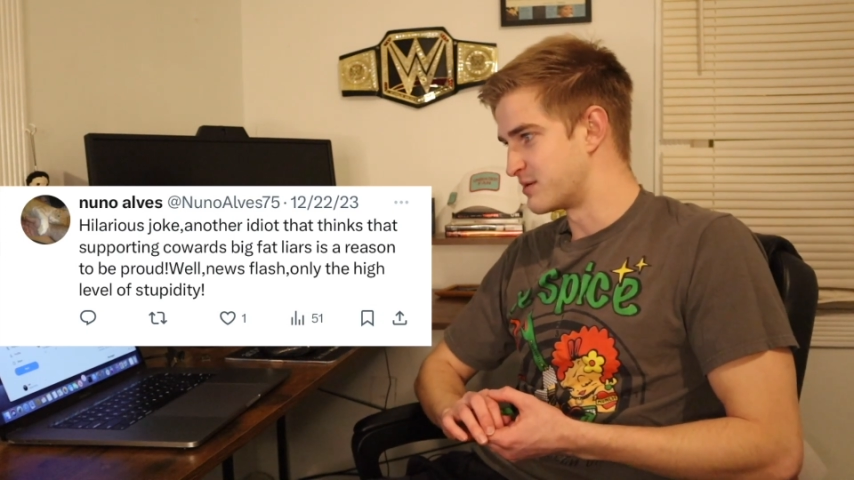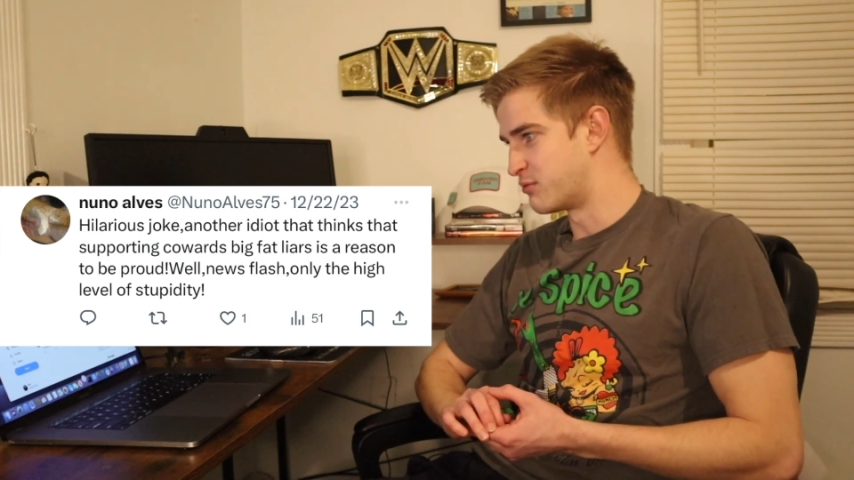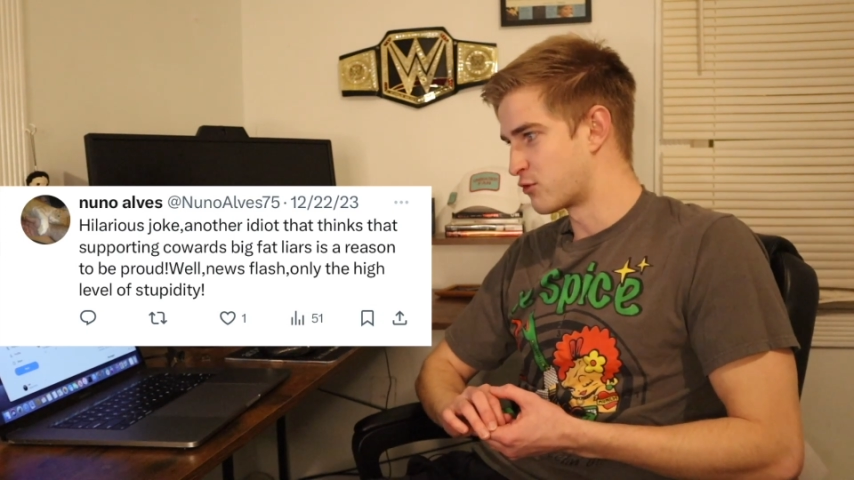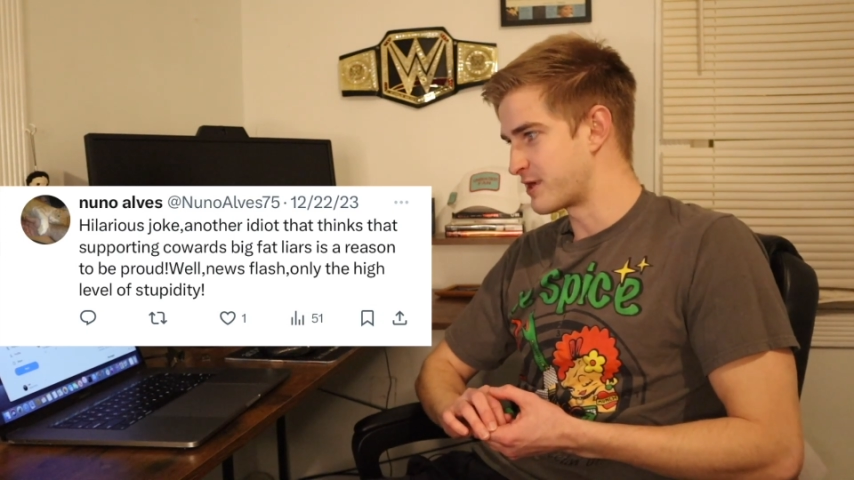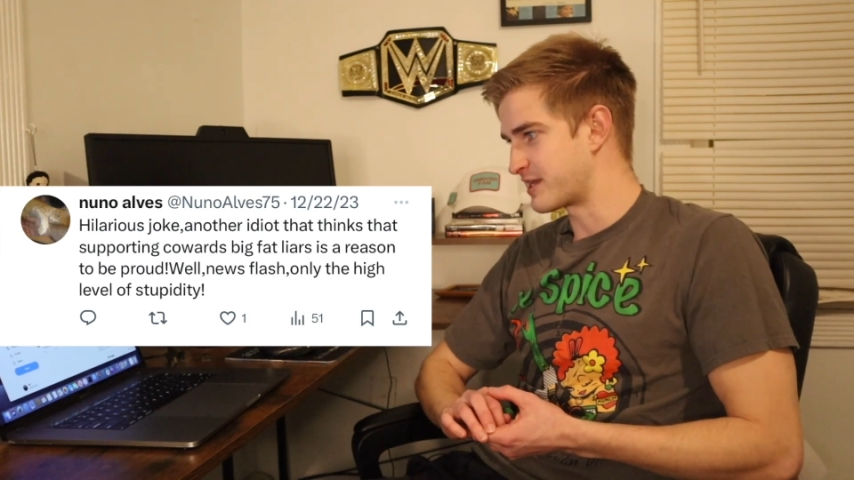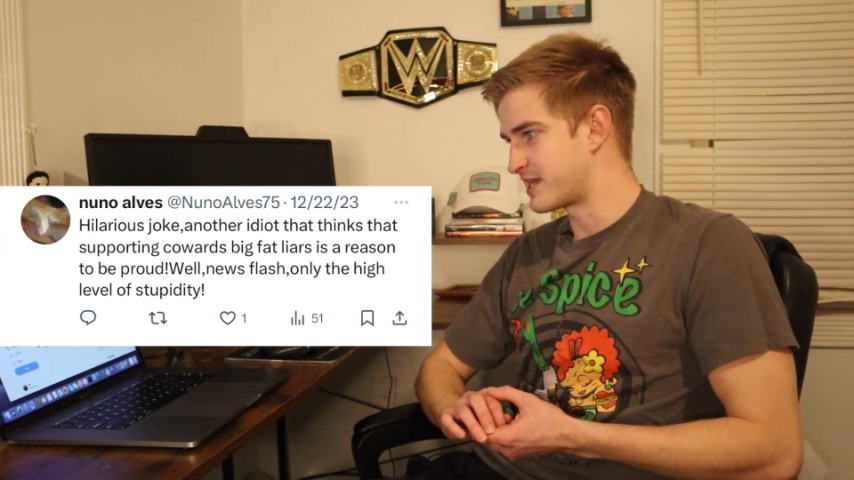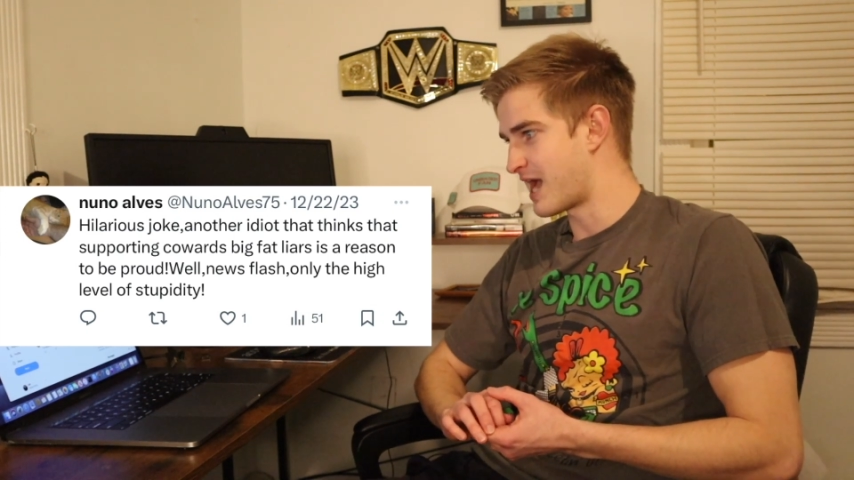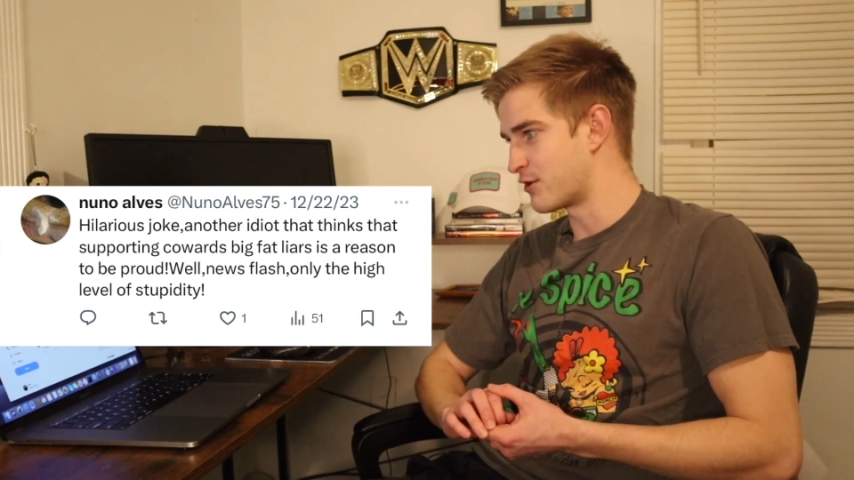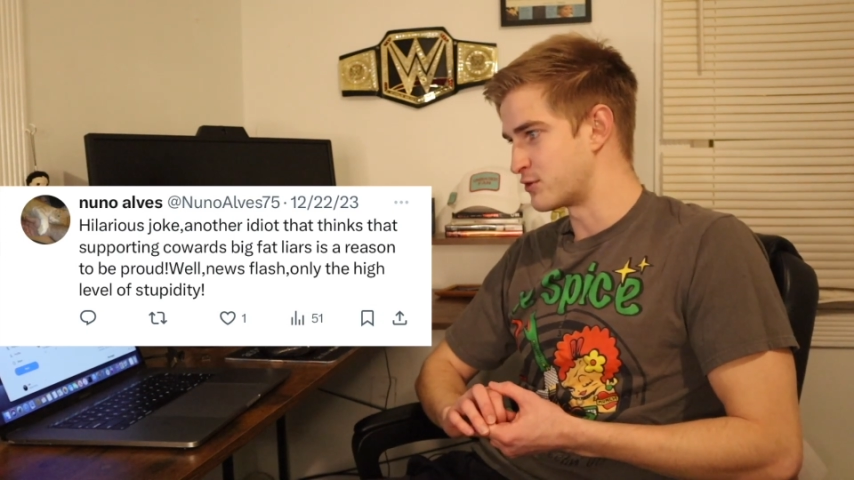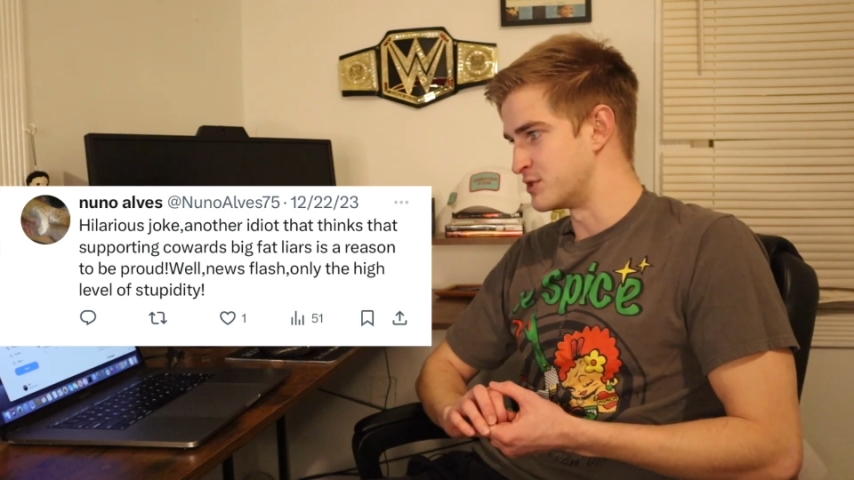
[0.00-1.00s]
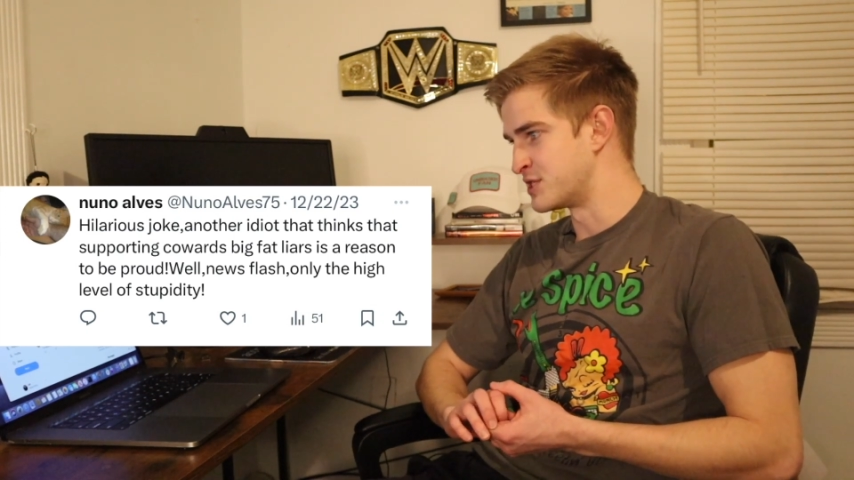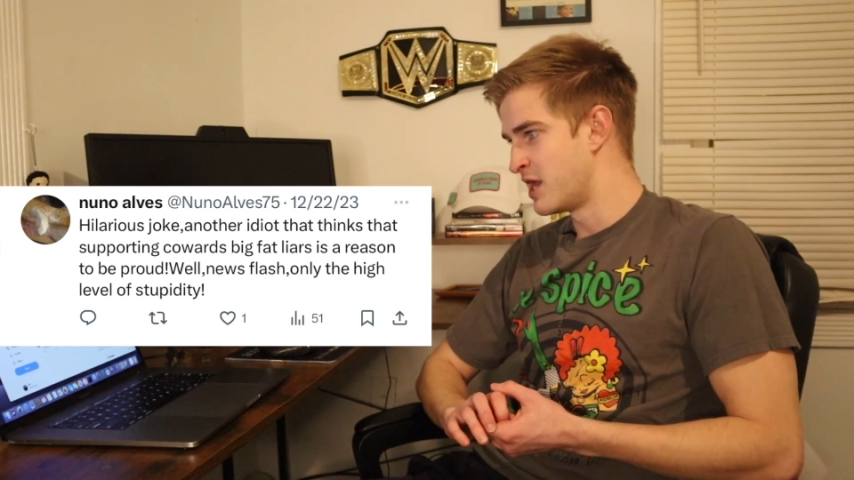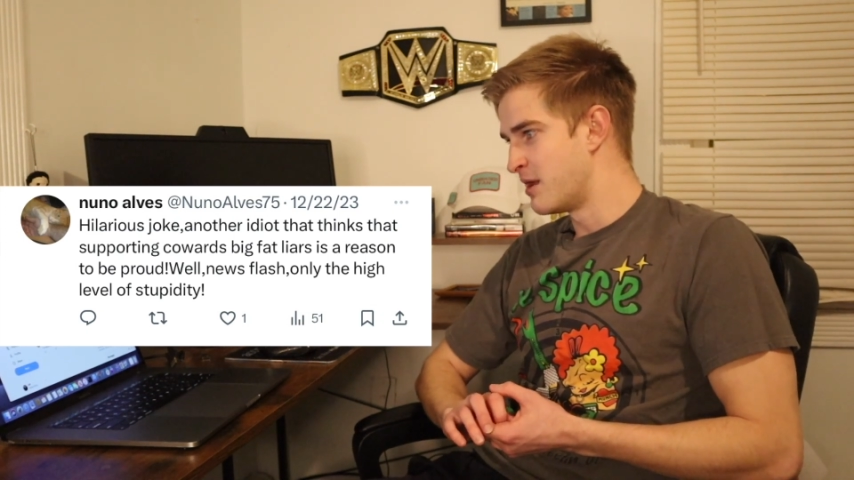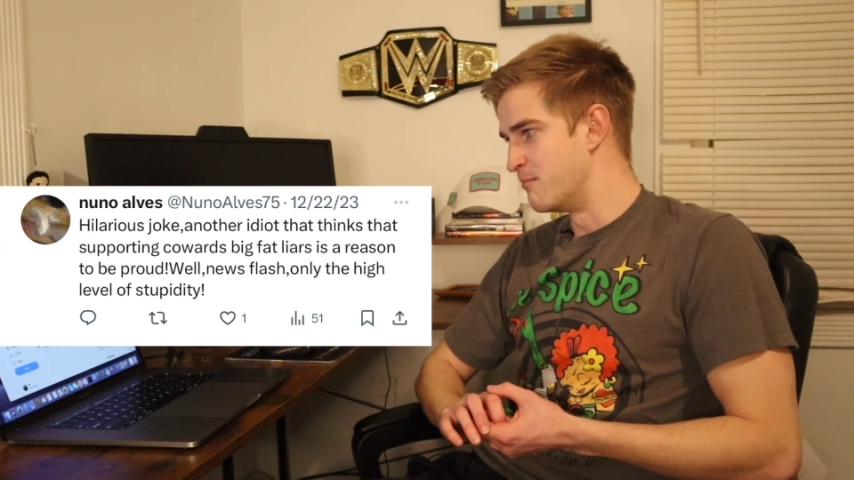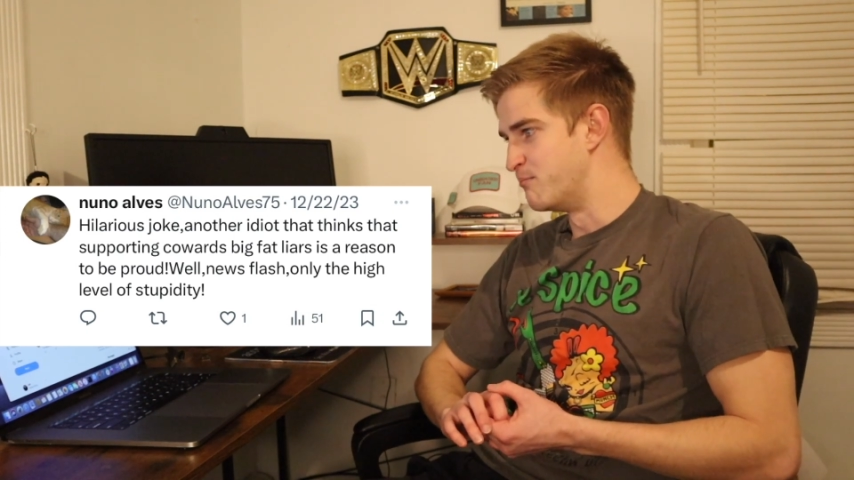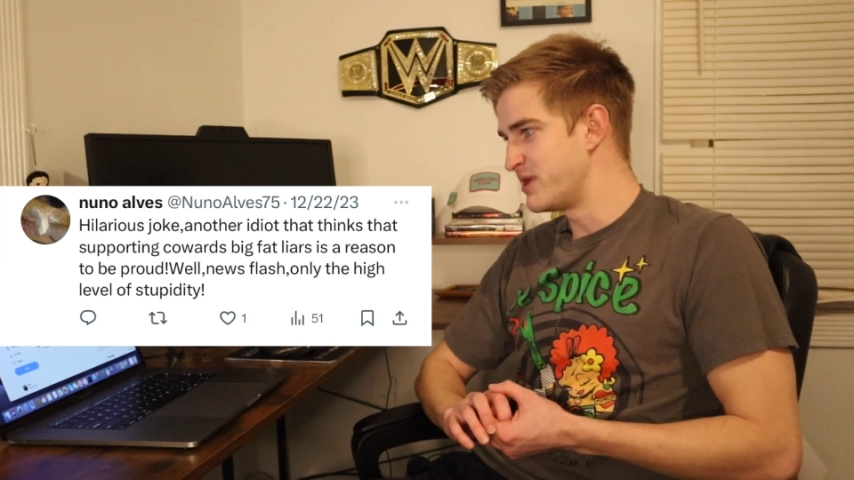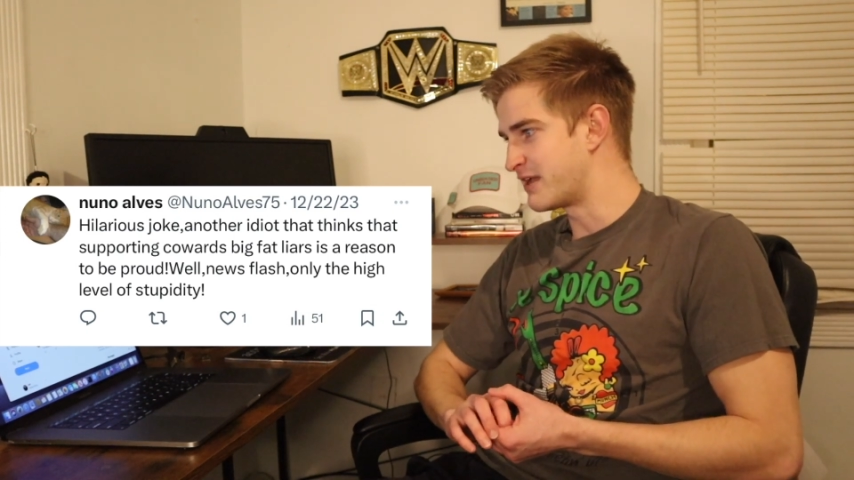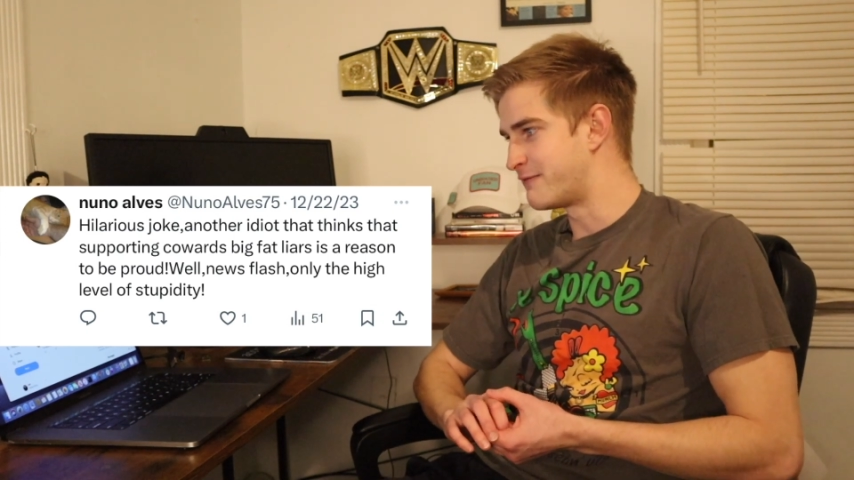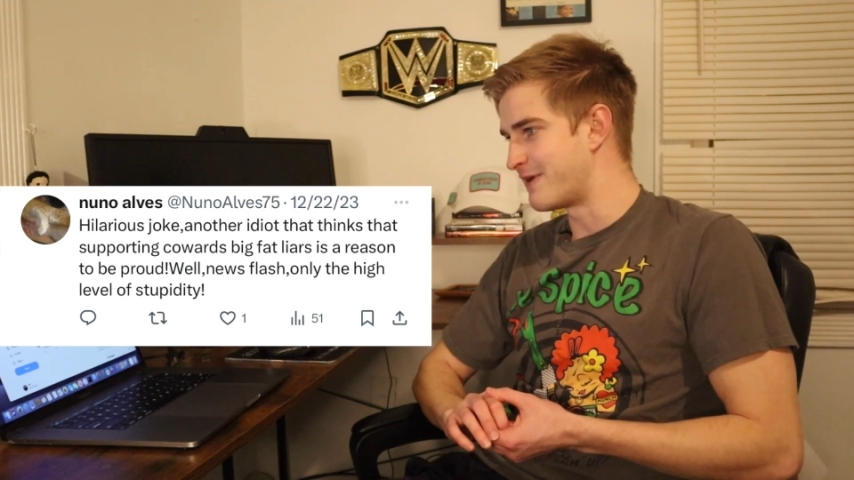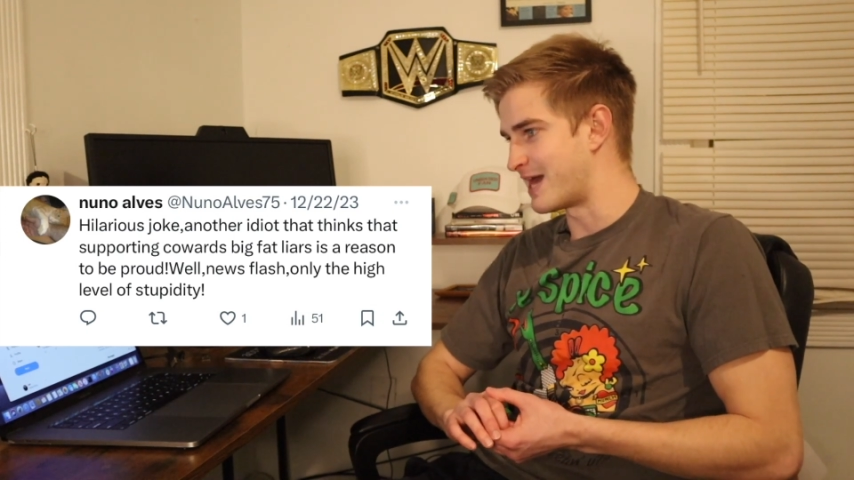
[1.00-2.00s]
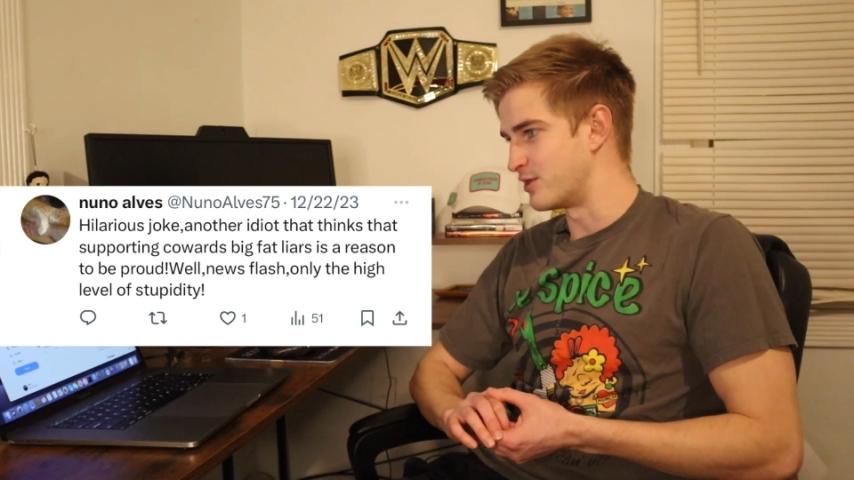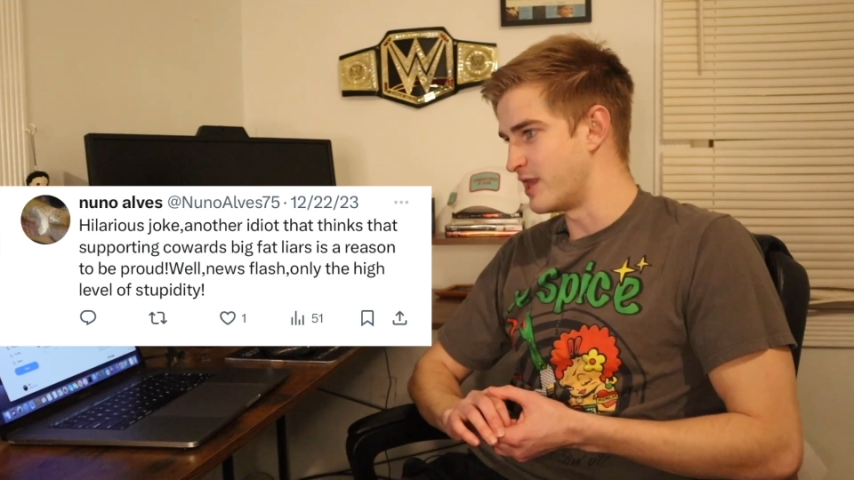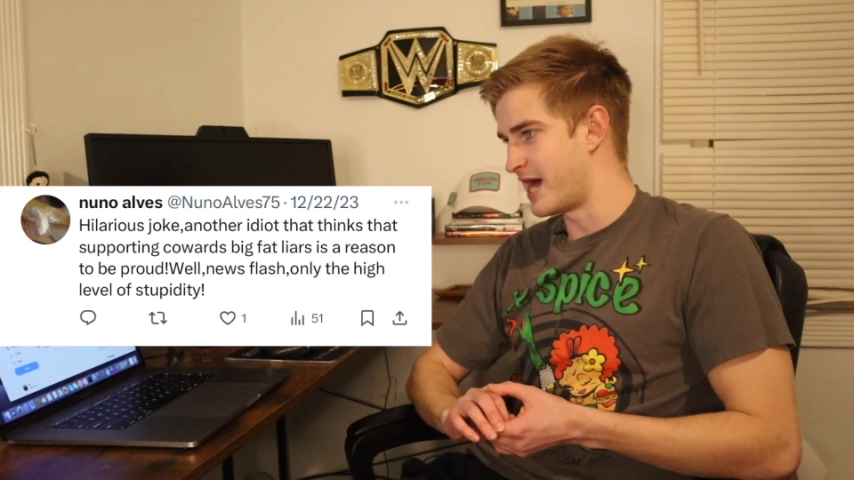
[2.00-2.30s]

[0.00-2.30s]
supporting cowards Big fat